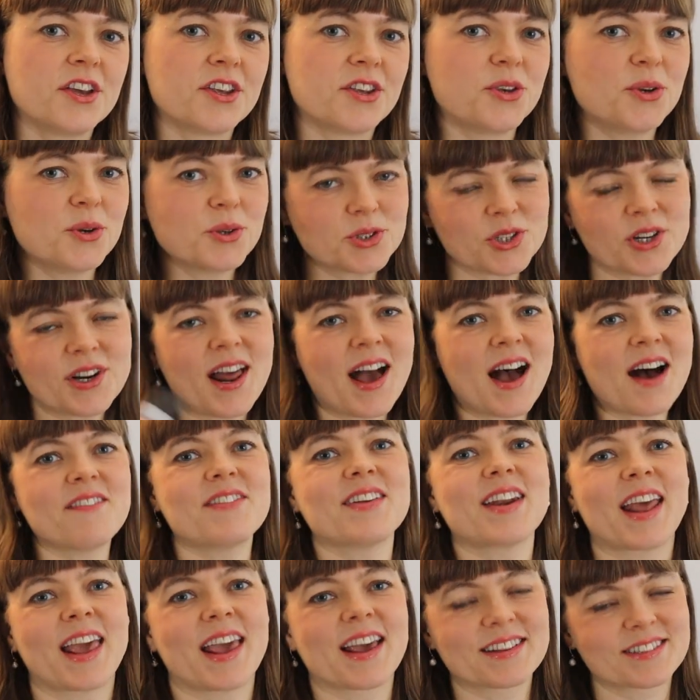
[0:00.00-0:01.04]
You should have
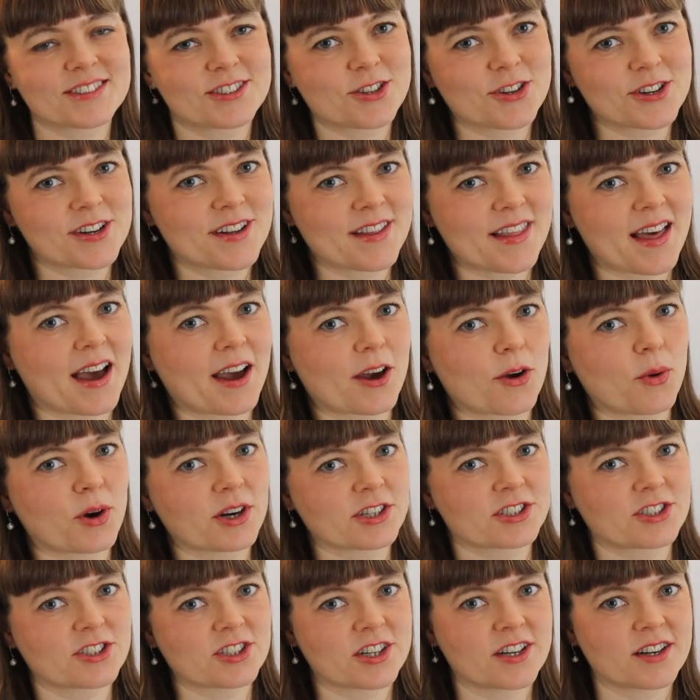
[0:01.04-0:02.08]
an answer to that
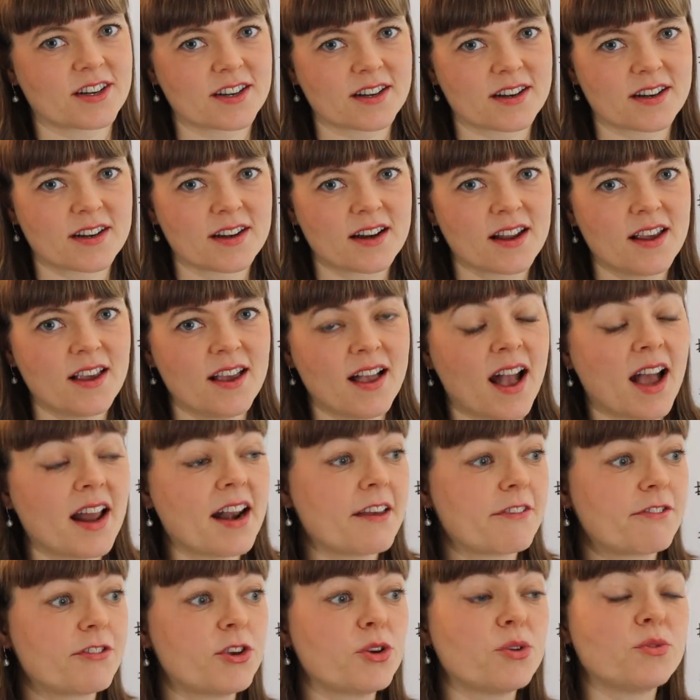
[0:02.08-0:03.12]
question. And
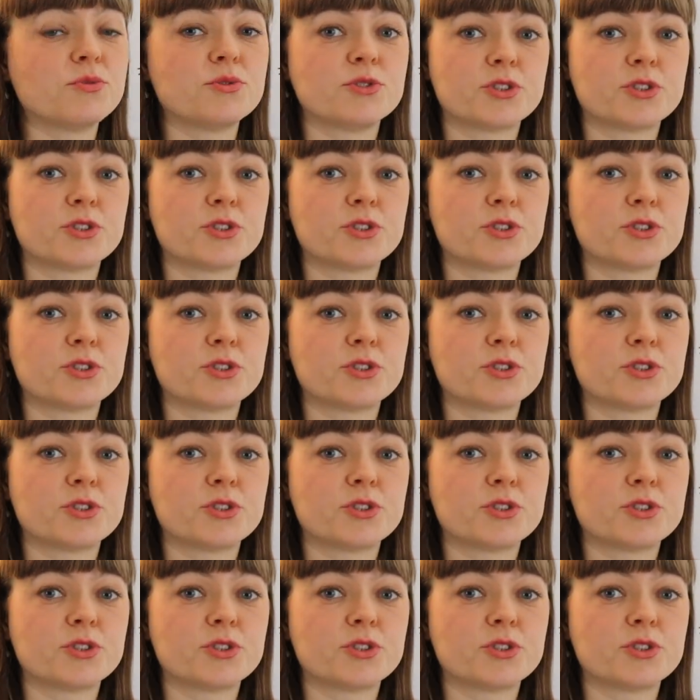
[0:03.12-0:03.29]
if you